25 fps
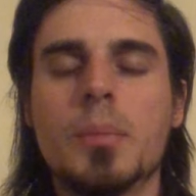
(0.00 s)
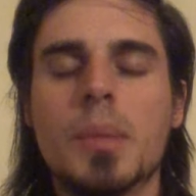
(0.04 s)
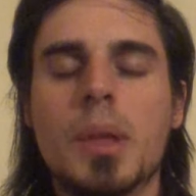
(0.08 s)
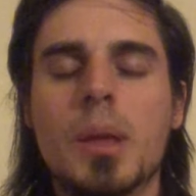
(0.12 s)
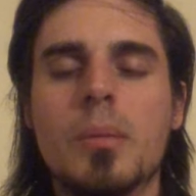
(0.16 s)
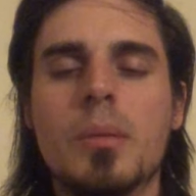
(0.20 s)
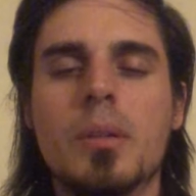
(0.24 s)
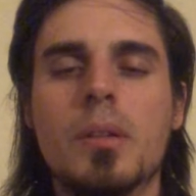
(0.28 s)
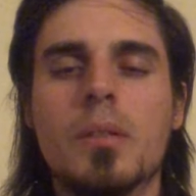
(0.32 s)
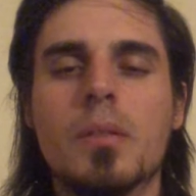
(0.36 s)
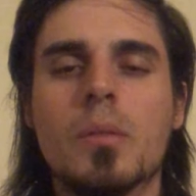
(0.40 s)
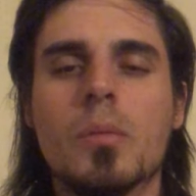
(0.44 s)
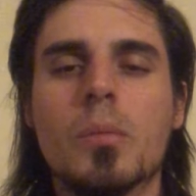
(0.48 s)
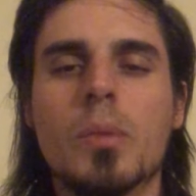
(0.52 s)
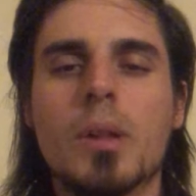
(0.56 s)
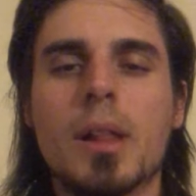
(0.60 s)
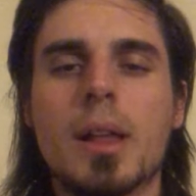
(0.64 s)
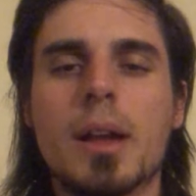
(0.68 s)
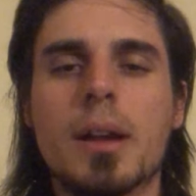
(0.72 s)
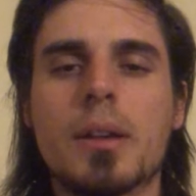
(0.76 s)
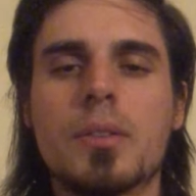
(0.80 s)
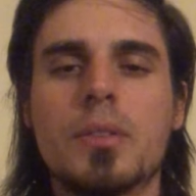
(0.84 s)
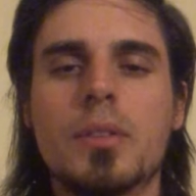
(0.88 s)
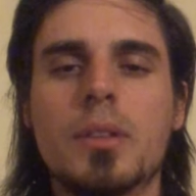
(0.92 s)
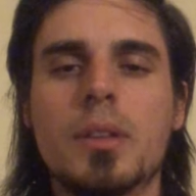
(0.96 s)
Maybe even
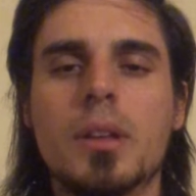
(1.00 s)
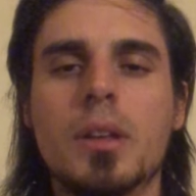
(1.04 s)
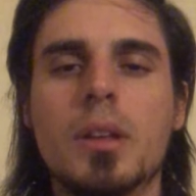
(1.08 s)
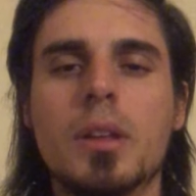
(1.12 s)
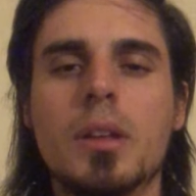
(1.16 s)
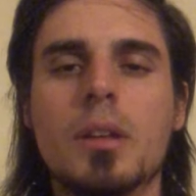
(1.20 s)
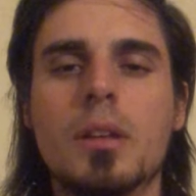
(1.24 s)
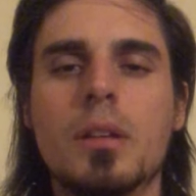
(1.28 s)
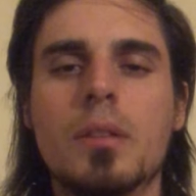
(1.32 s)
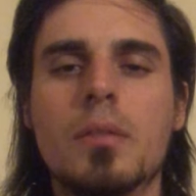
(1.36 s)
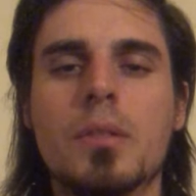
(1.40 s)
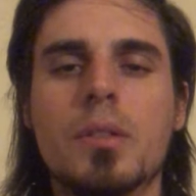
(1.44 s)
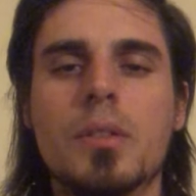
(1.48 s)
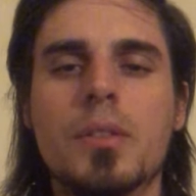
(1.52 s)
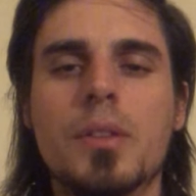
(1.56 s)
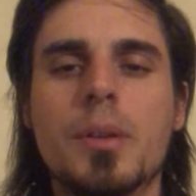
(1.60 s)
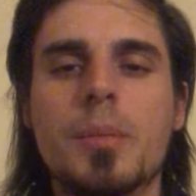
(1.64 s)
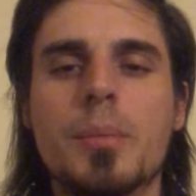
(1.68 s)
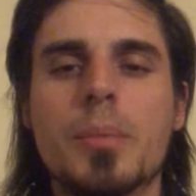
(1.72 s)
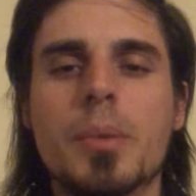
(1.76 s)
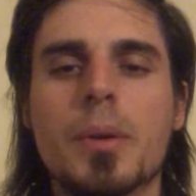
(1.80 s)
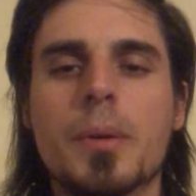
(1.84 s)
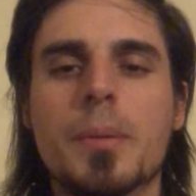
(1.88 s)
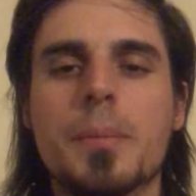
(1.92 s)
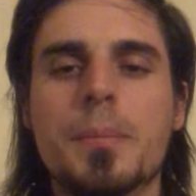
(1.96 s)
relaxing even
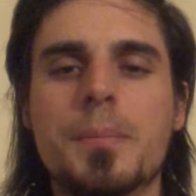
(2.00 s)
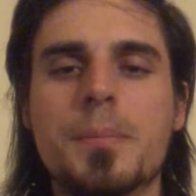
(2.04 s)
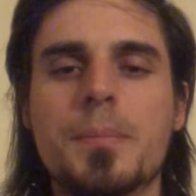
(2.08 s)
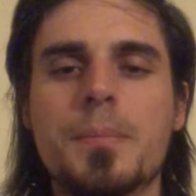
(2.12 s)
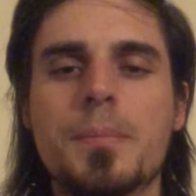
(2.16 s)
deeper.